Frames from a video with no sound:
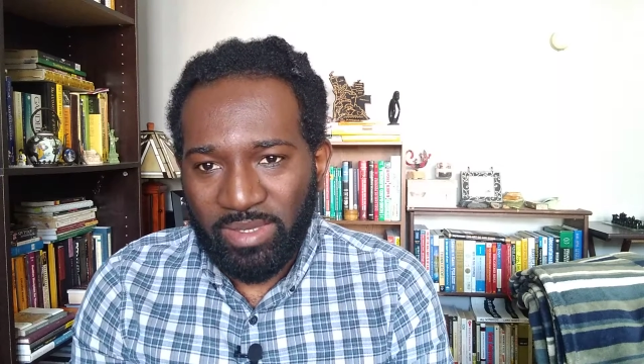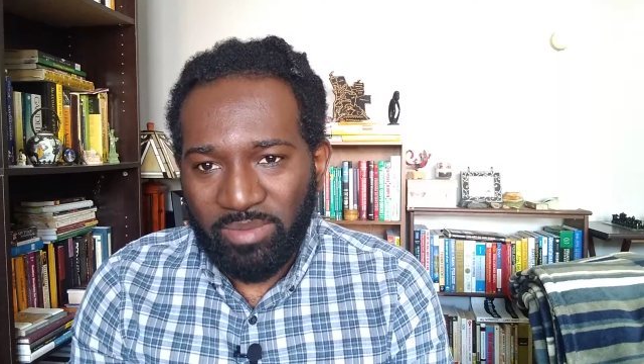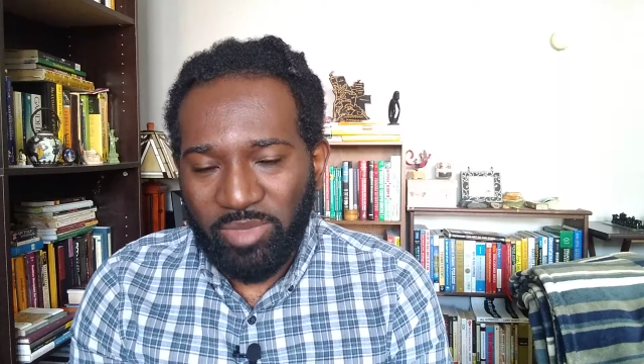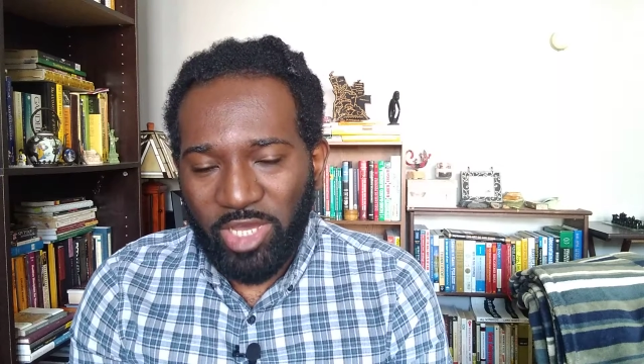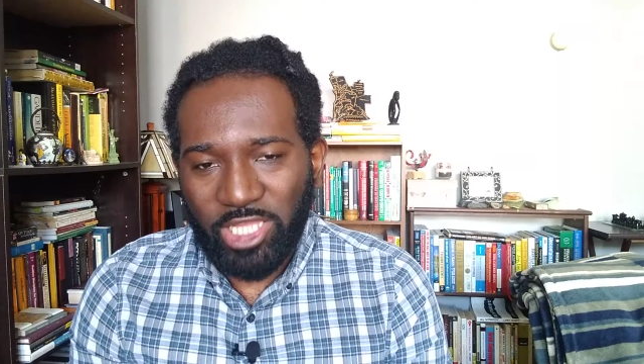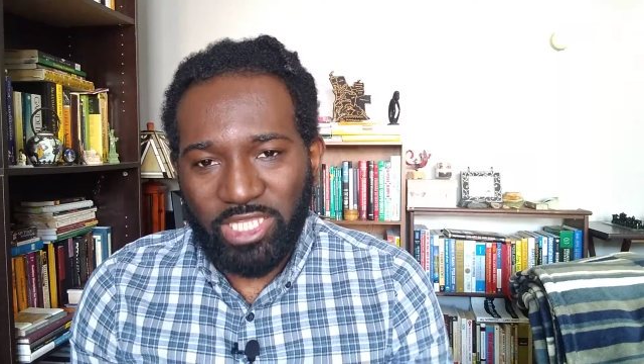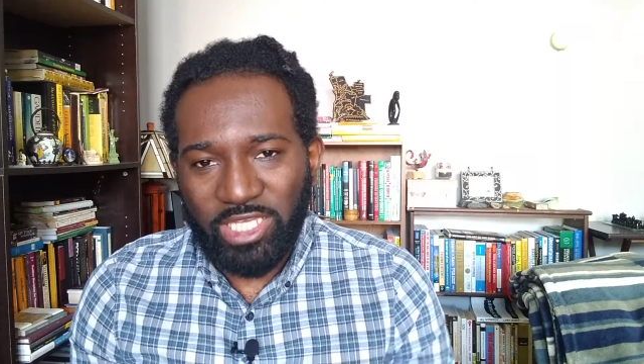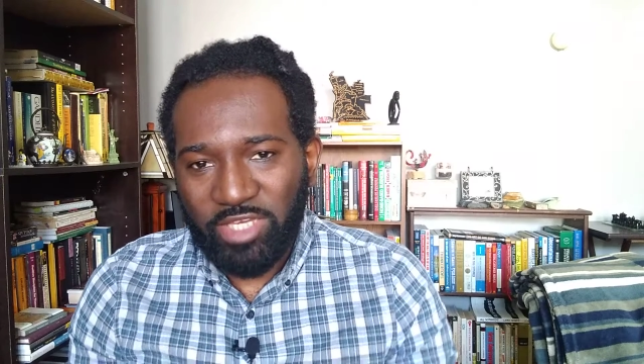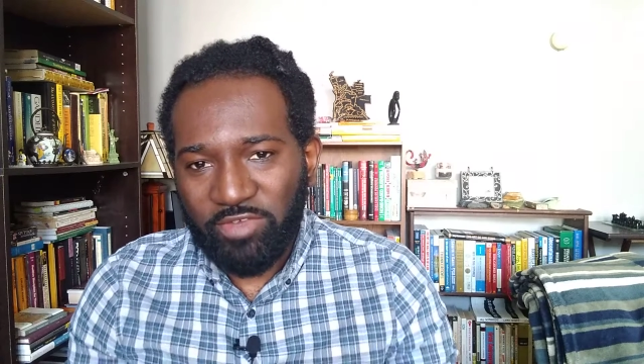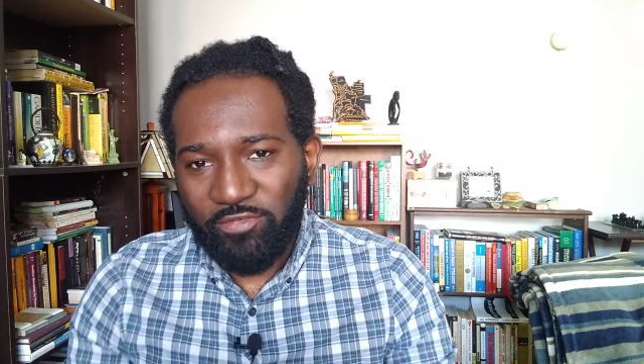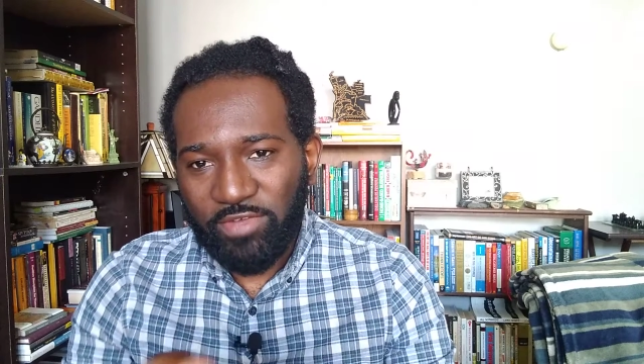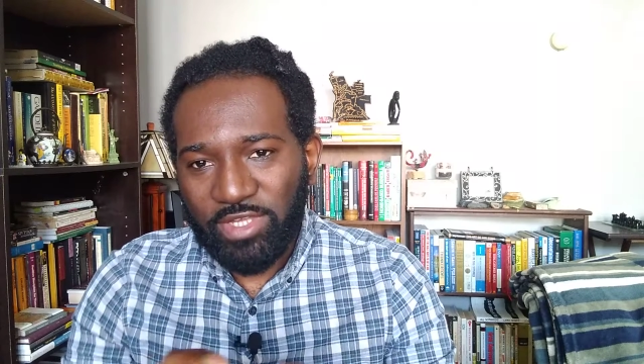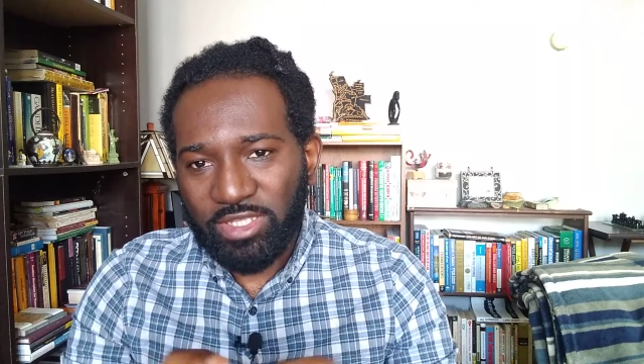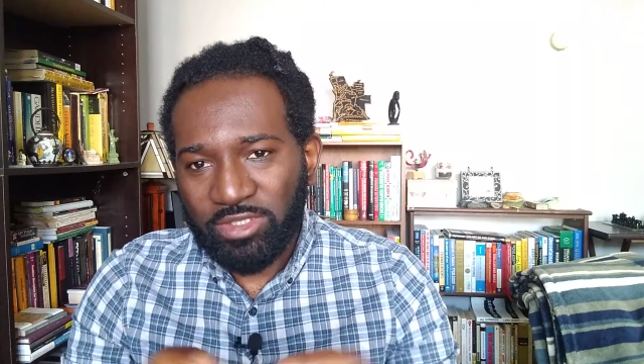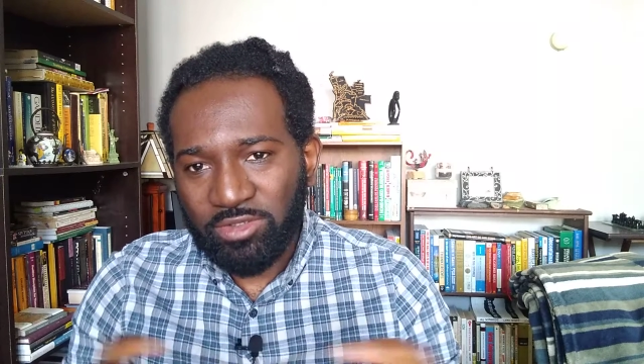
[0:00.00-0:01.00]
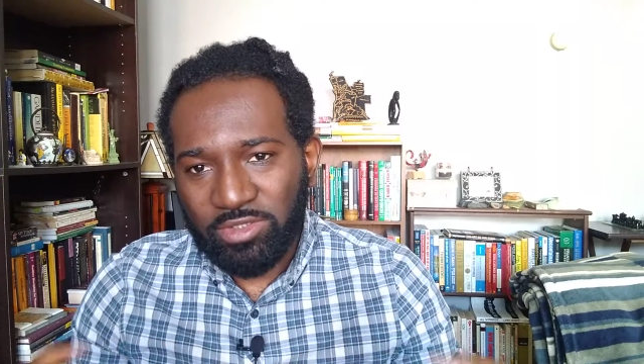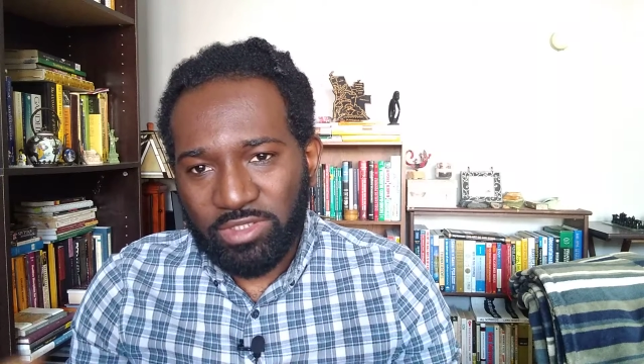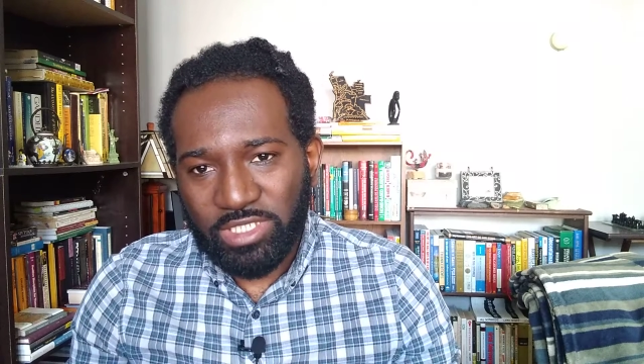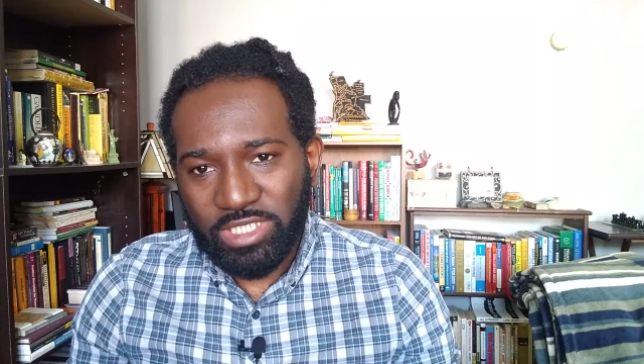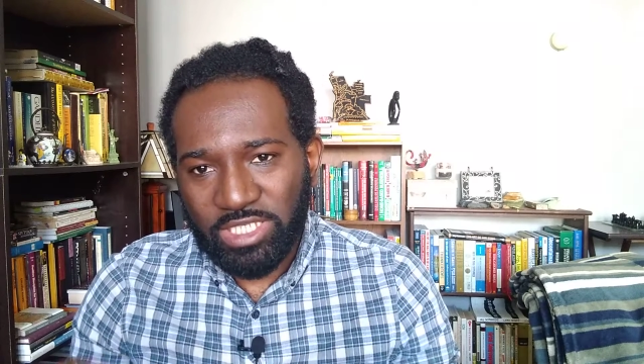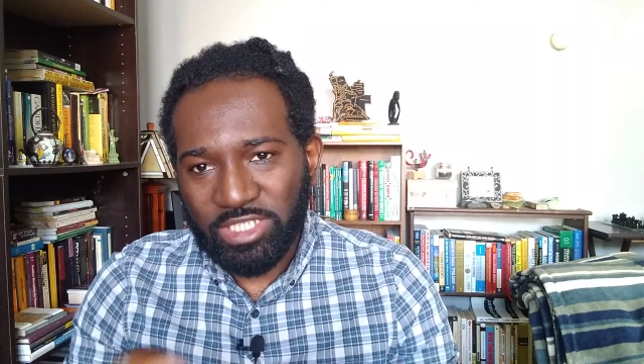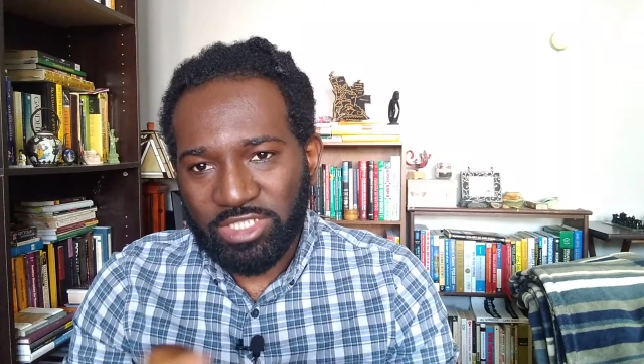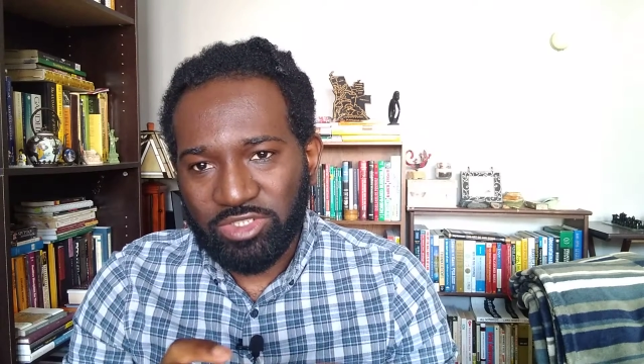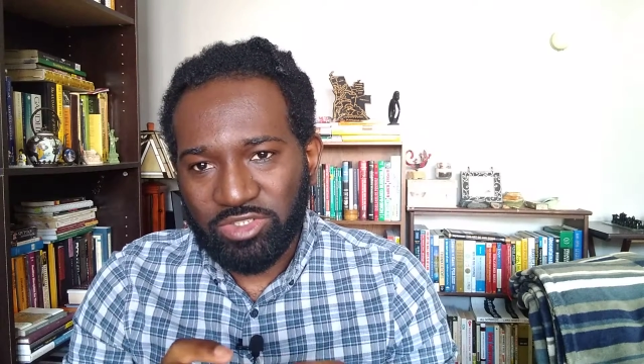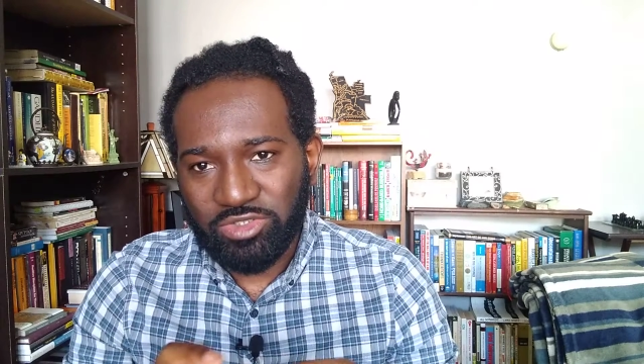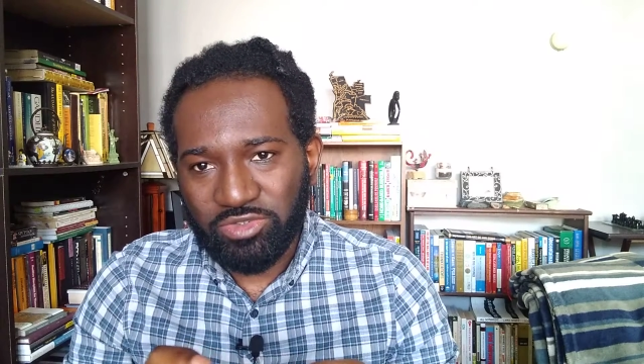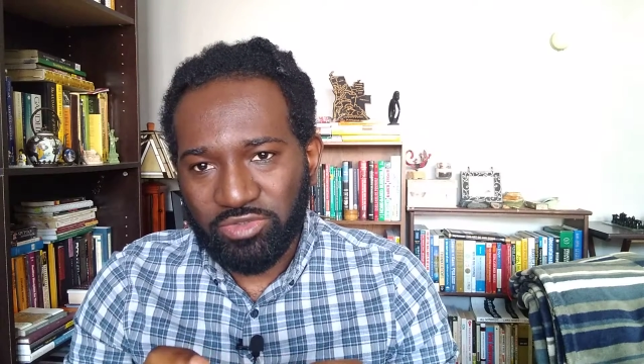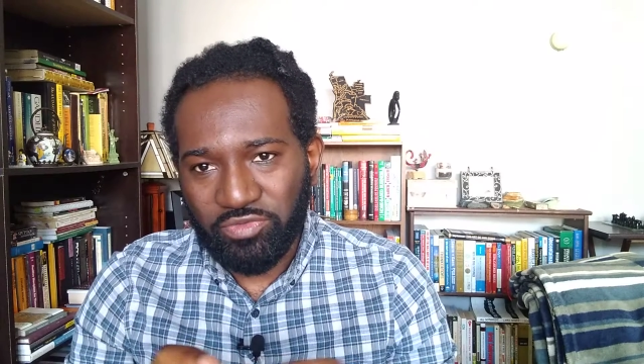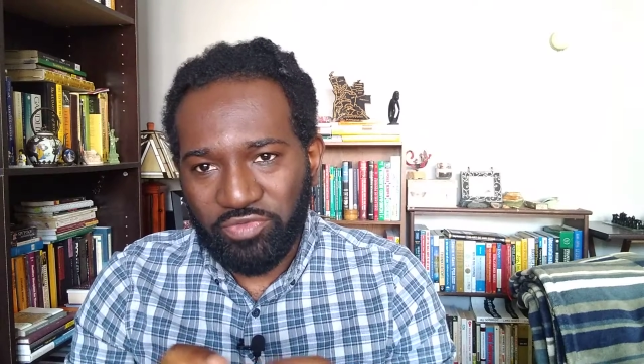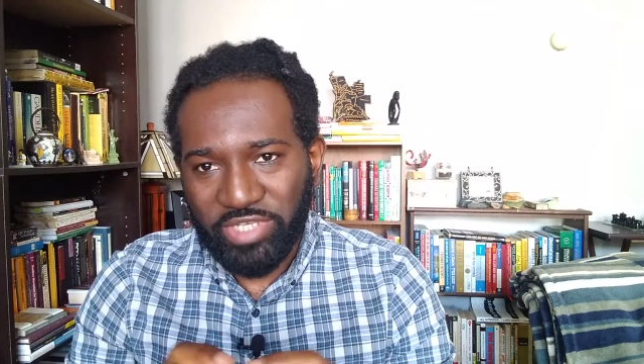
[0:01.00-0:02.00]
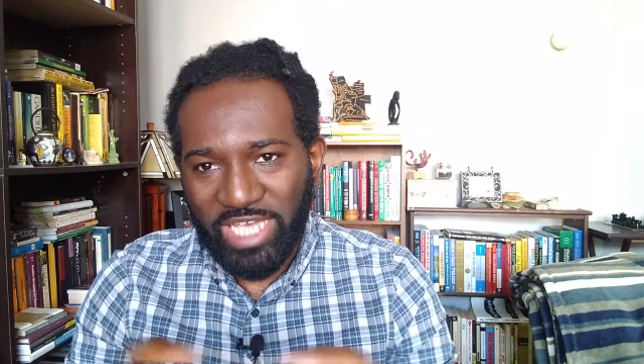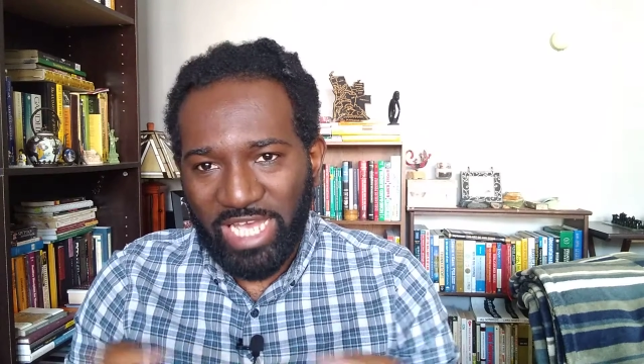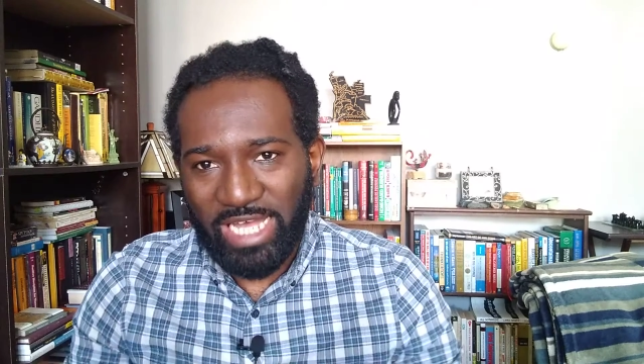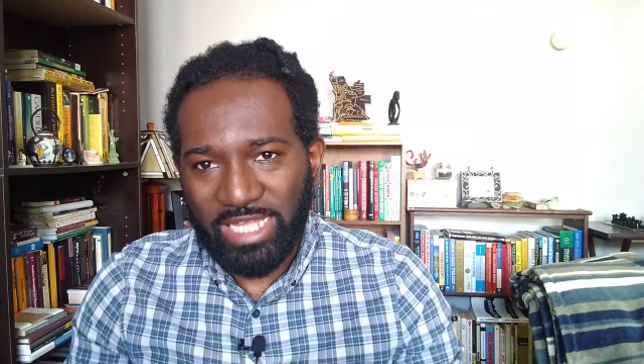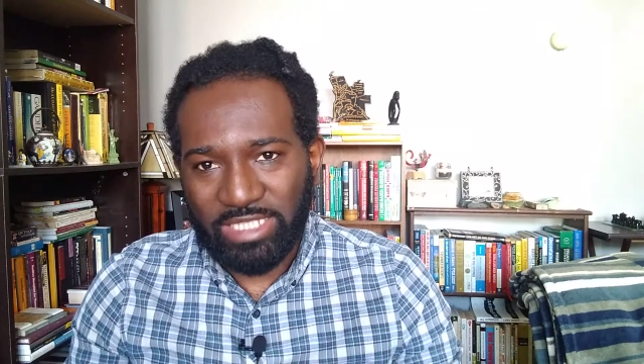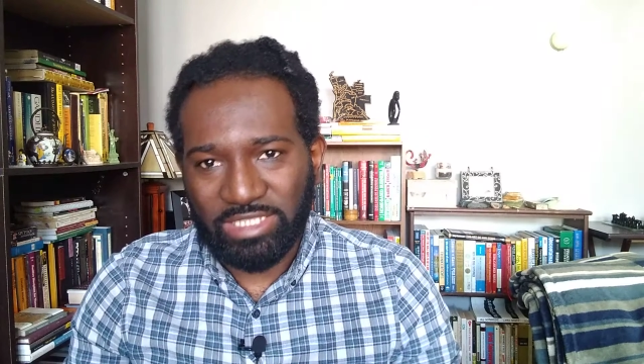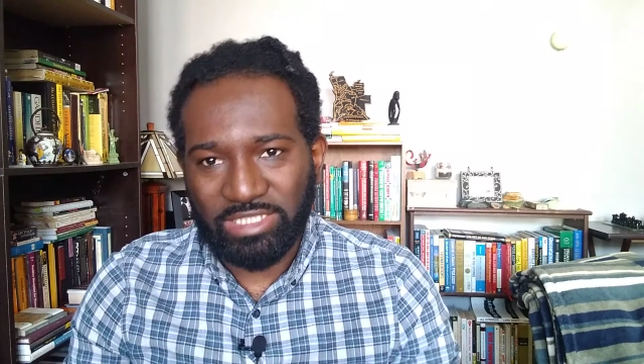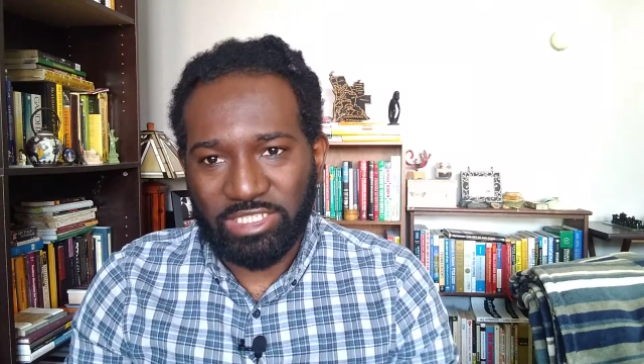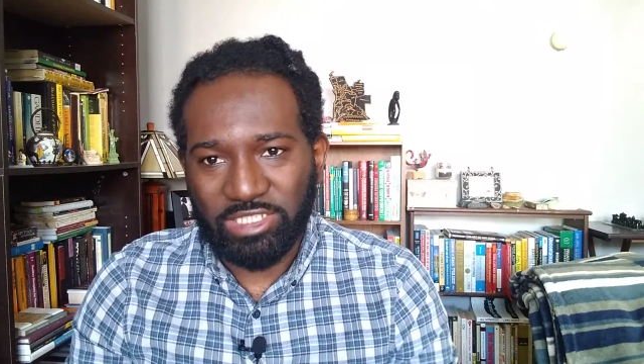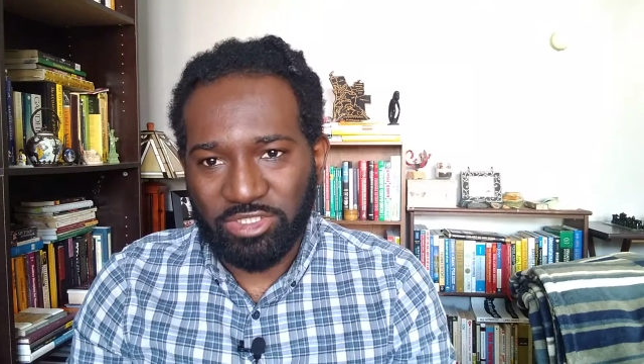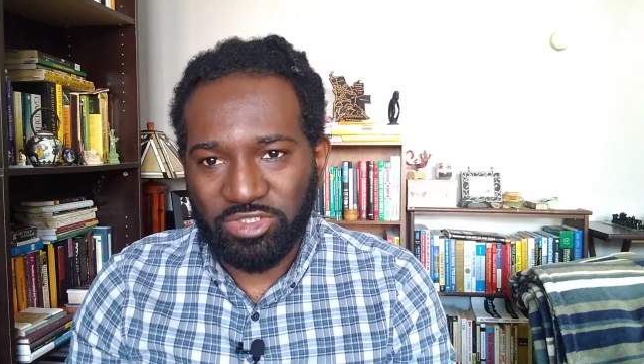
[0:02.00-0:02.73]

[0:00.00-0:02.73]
But if we look into reality